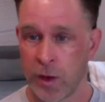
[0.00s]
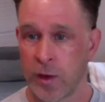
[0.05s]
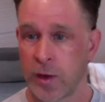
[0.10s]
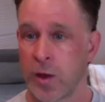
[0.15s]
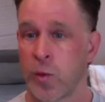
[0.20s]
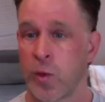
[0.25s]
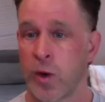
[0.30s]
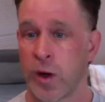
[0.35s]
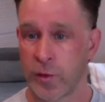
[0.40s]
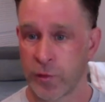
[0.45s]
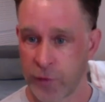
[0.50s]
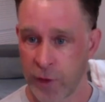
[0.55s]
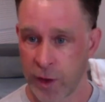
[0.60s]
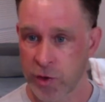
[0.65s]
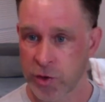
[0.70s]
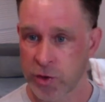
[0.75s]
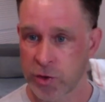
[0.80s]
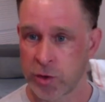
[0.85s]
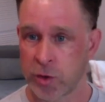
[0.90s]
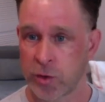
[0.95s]
They want it
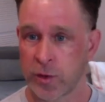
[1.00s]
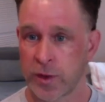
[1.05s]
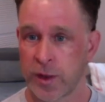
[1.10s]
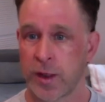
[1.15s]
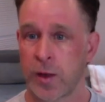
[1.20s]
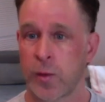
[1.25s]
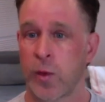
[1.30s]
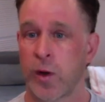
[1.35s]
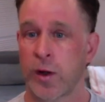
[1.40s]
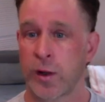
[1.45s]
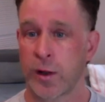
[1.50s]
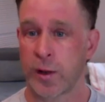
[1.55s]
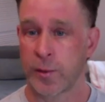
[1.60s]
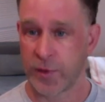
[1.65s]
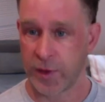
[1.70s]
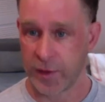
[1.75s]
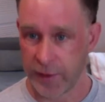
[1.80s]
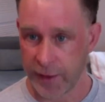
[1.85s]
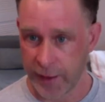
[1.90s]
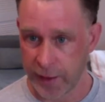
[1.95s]
functional and they want it up
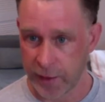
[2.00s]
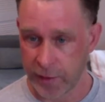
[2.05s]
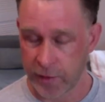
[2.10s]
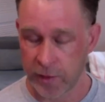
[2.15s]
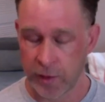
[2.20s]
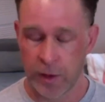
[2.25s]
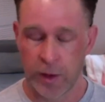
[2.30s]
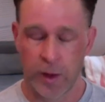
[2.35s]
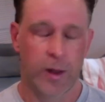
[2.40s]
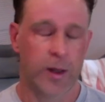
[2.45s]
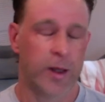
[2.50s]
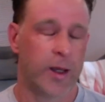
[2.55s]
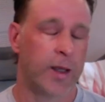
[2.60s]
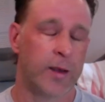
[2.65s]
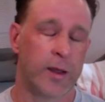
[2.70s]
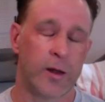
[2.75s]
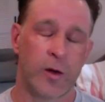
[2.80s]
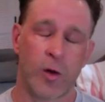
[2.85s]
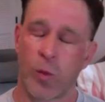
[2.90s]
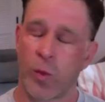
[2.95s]
to date,
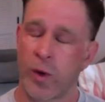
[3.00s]
and they don't